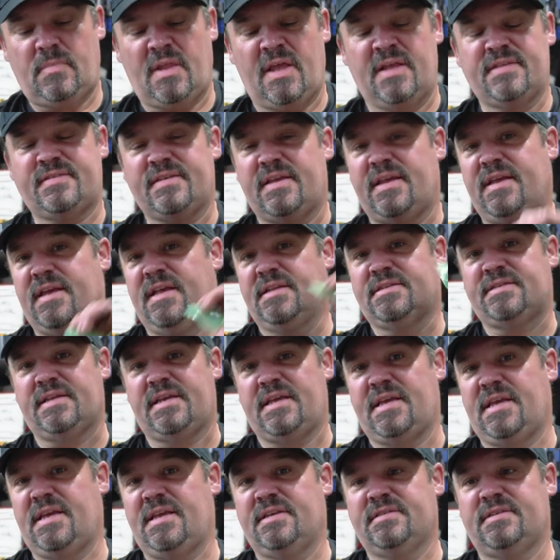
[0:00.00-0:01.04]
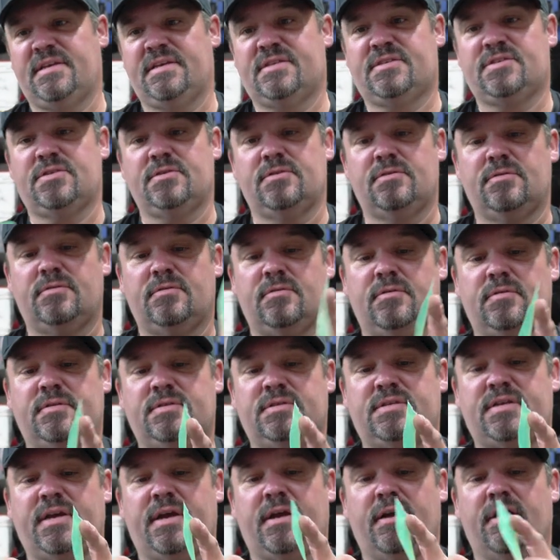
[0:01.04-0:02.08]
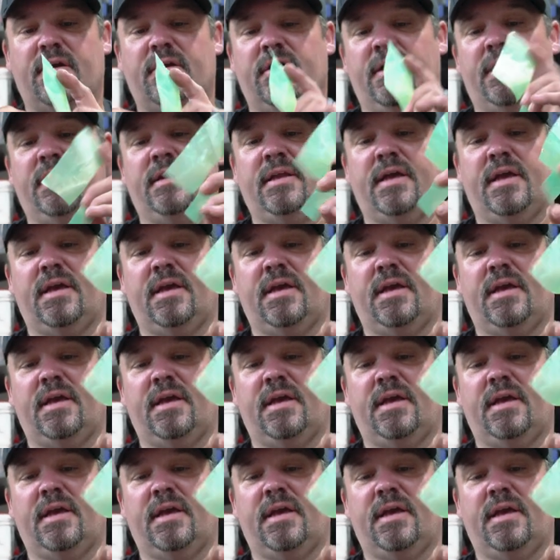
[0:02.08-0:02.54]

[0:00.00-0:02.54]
It's it's easy to tear and